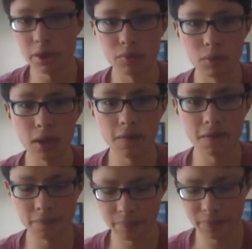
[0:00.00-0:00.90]
and rough.
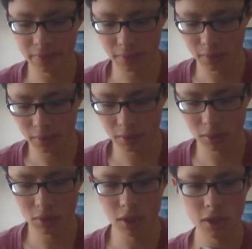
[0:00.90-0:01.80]

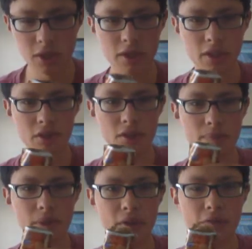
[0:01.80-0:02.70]
Here's a
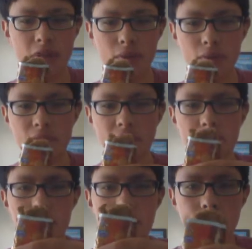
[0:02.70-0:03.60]
better view of
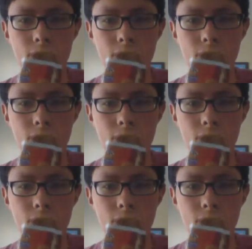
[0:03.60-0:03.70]
them.